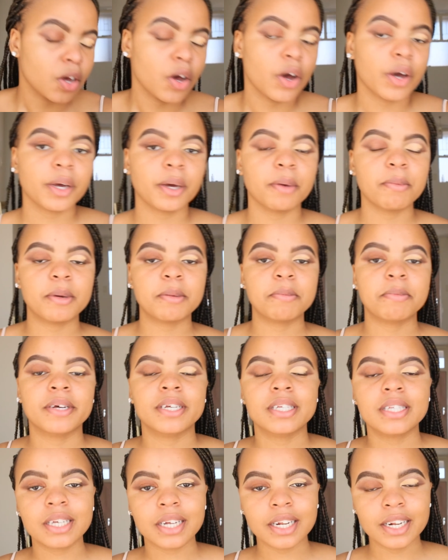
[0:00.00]
Okay, but
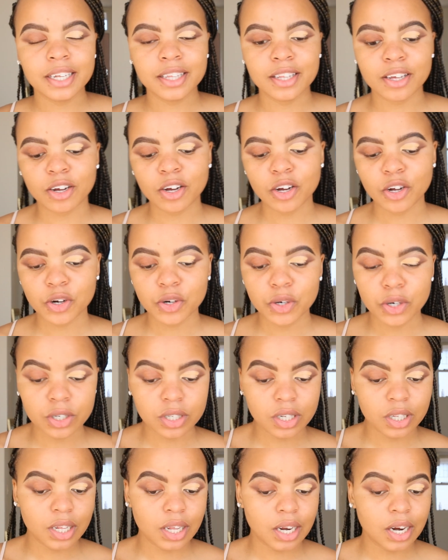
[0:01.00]
basically the
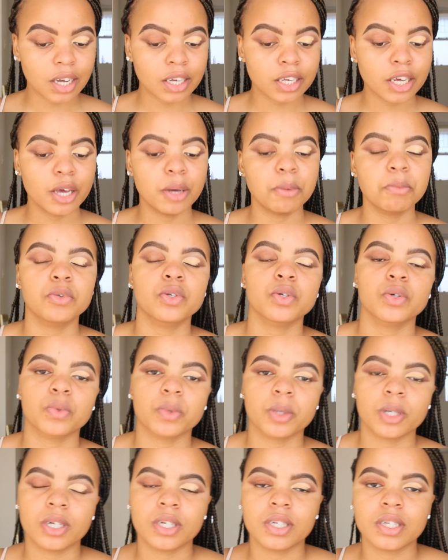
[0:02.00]
conclusion that I came to
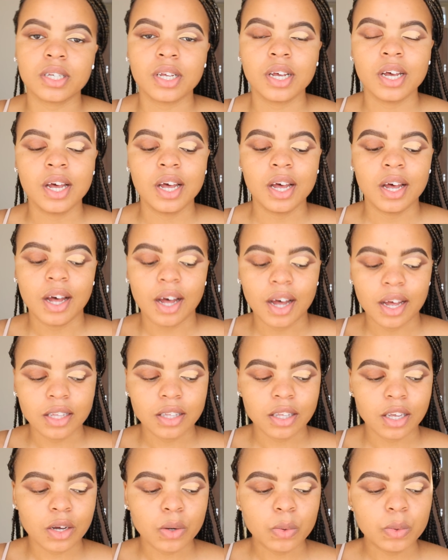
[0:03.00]
was, I
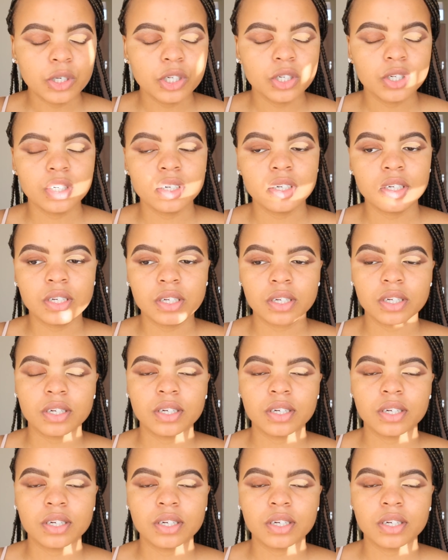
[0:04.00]
think we should